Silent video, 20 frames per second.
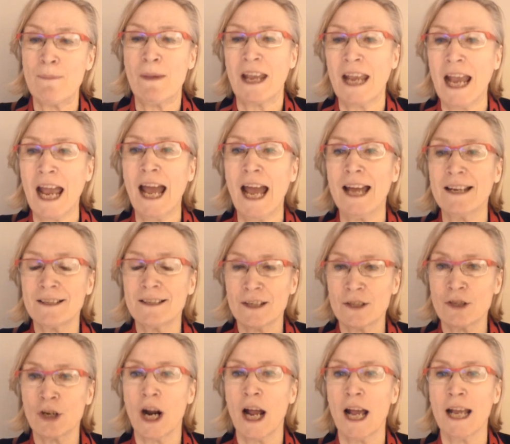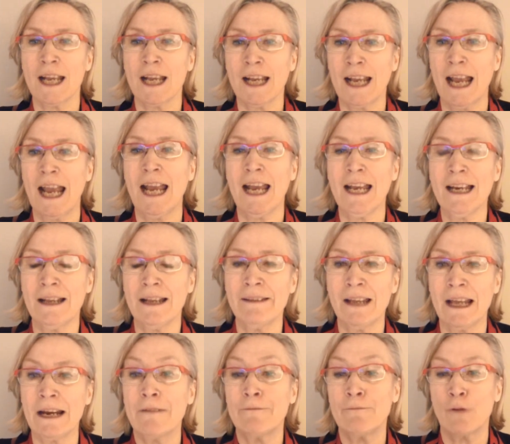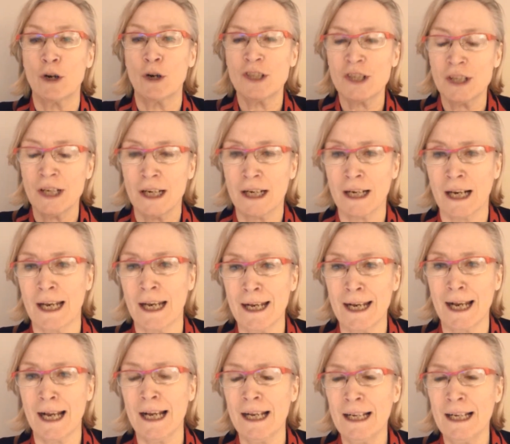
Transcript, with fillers: began to try again, and then unfortunately